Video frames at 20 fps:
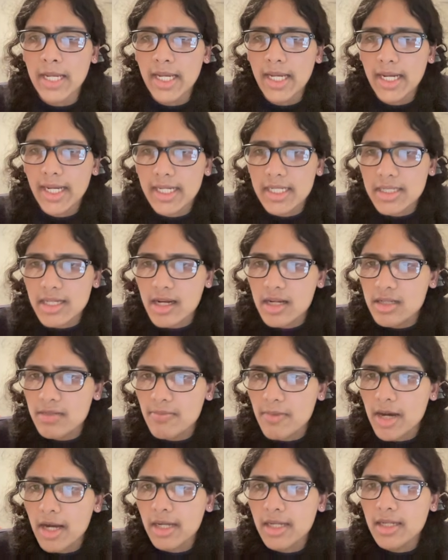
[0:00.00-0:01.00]
It is hard to
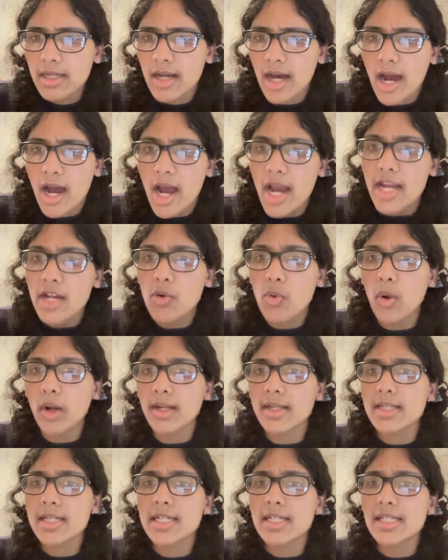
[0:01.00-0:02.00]
mine
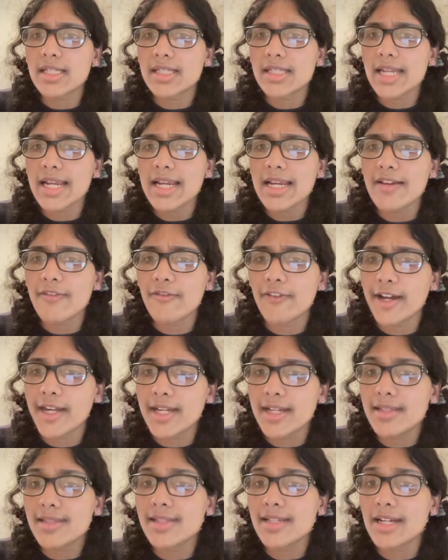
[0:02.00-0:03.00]
high-quality
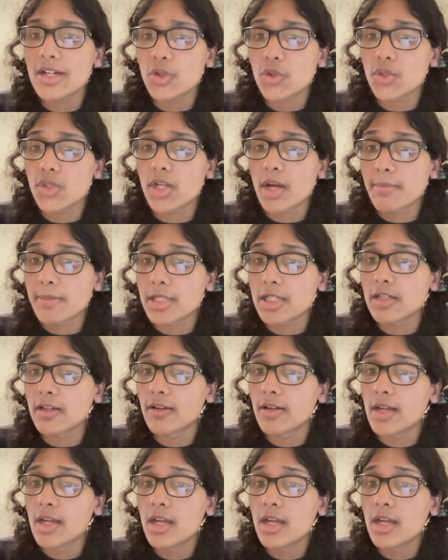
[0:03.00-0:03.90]
finite state automata